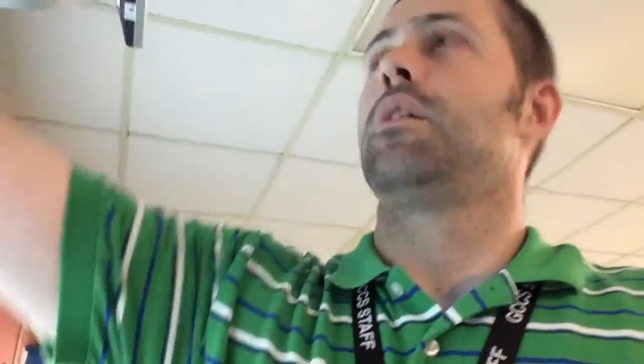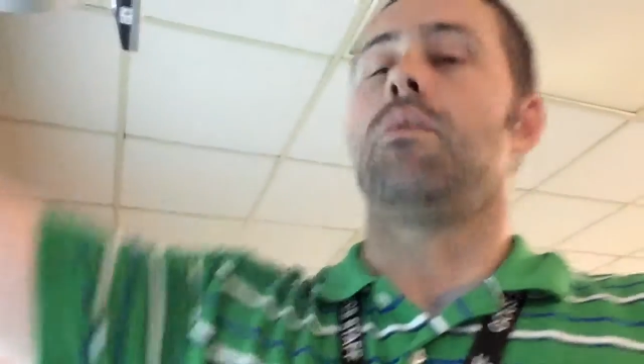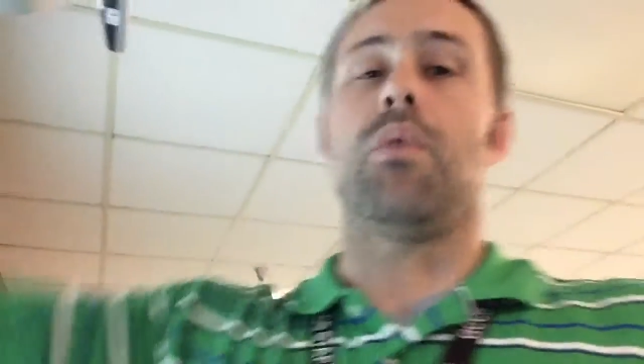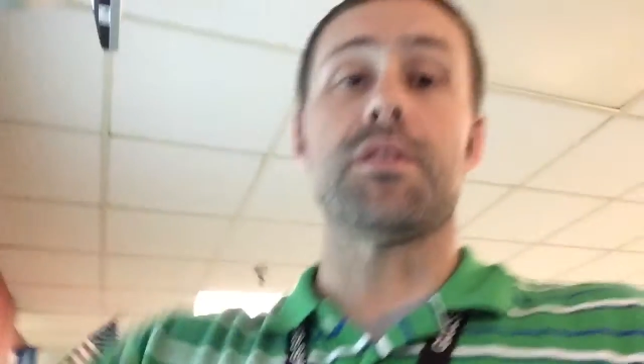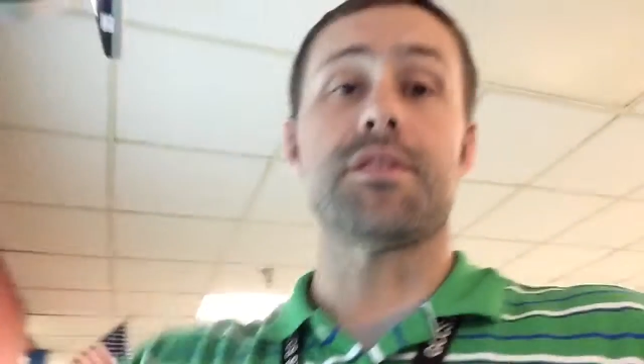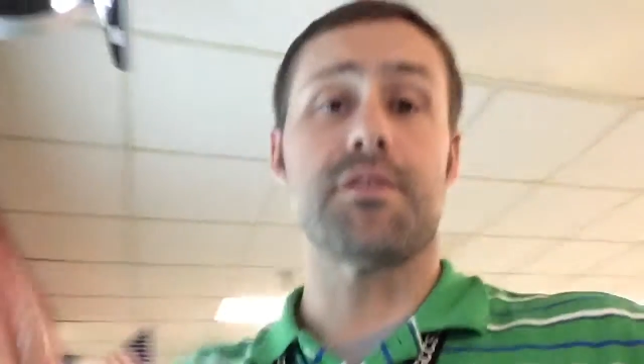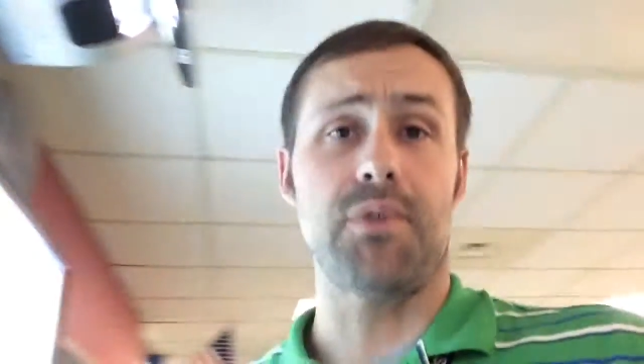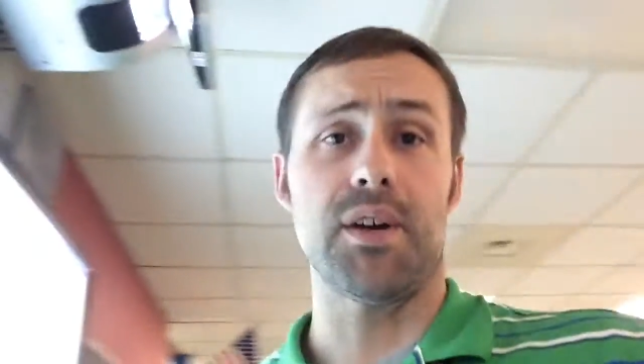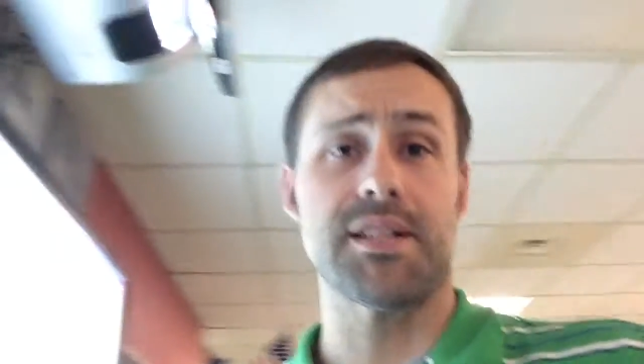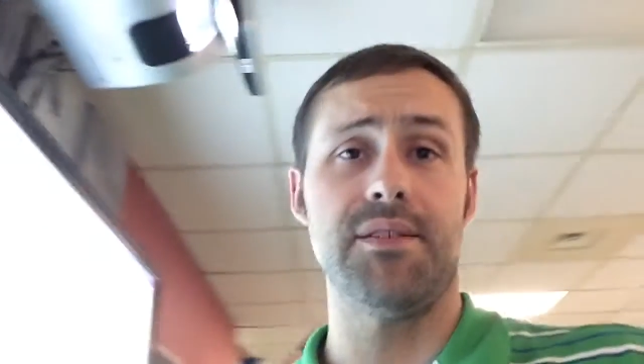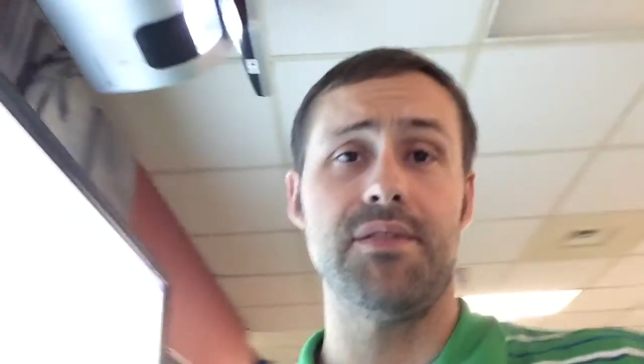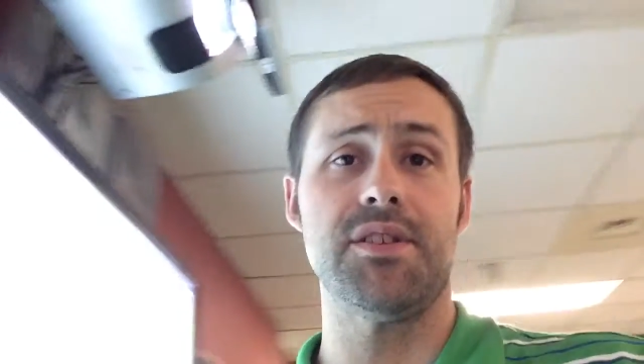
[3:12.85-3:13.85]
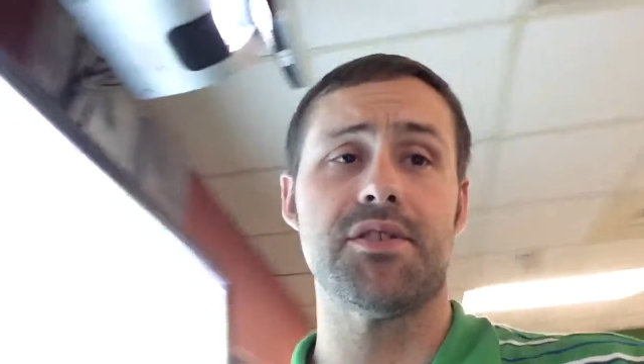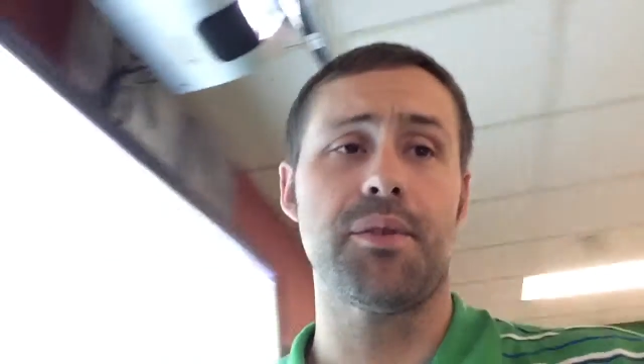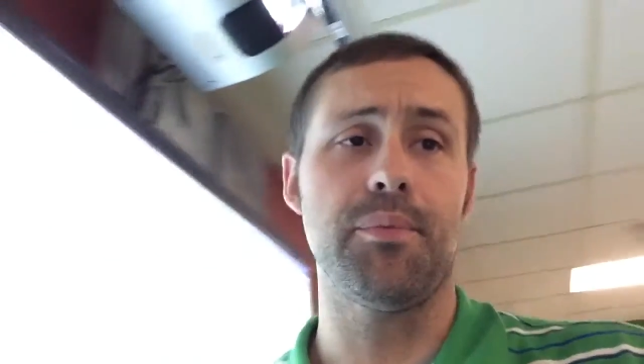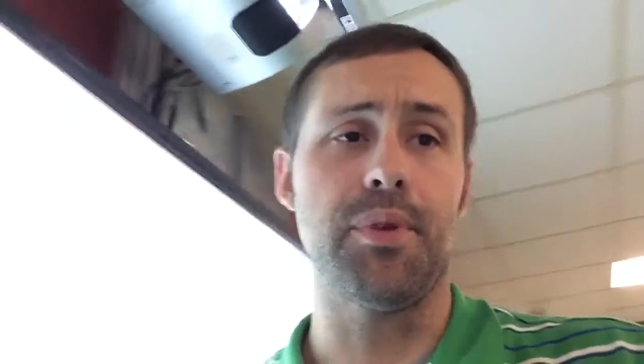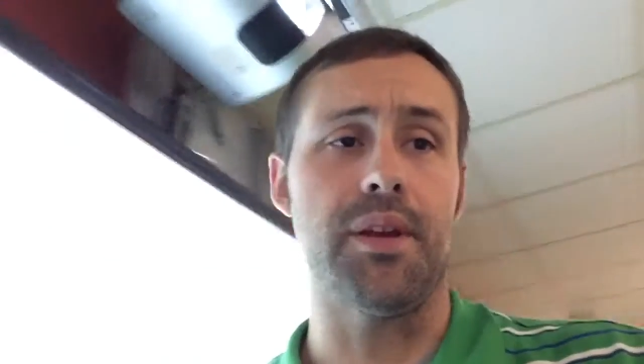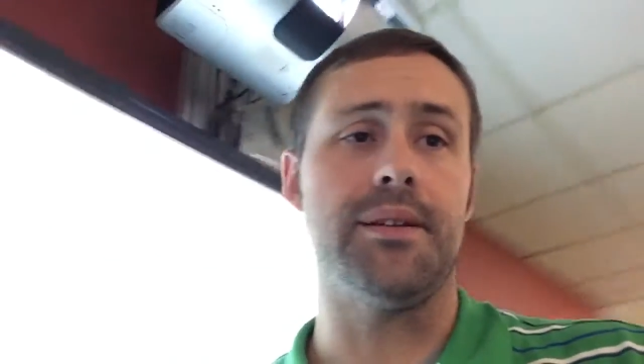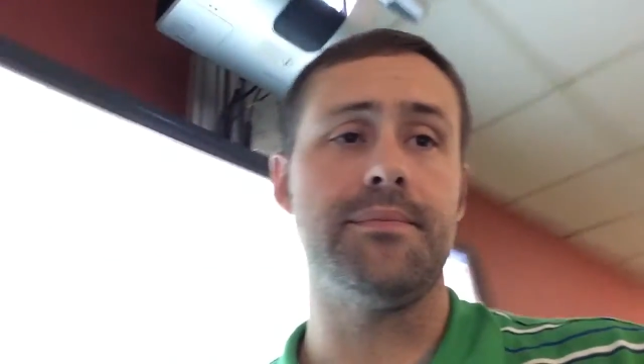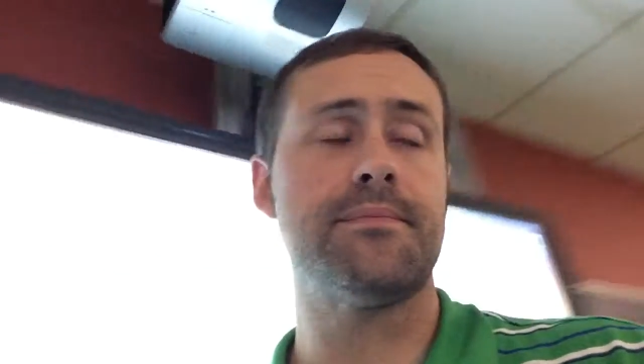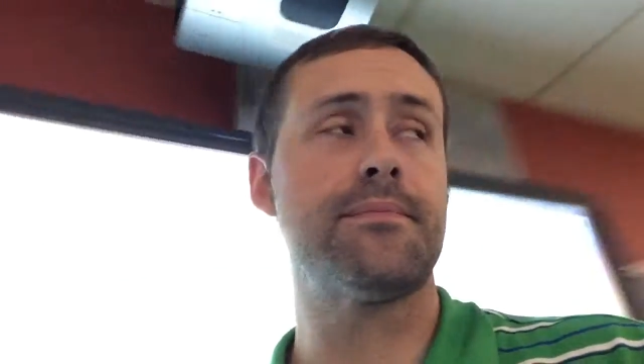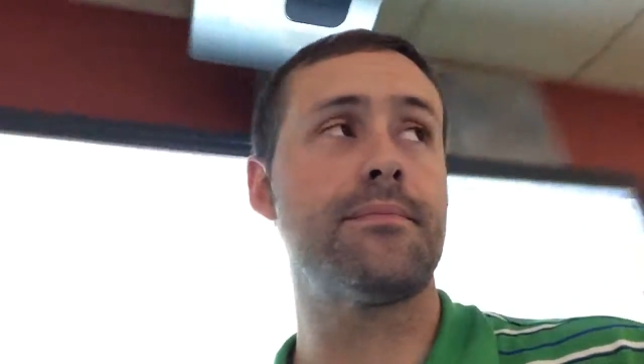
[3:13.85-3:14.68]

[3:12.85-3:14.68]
Once those 4 activities are completed,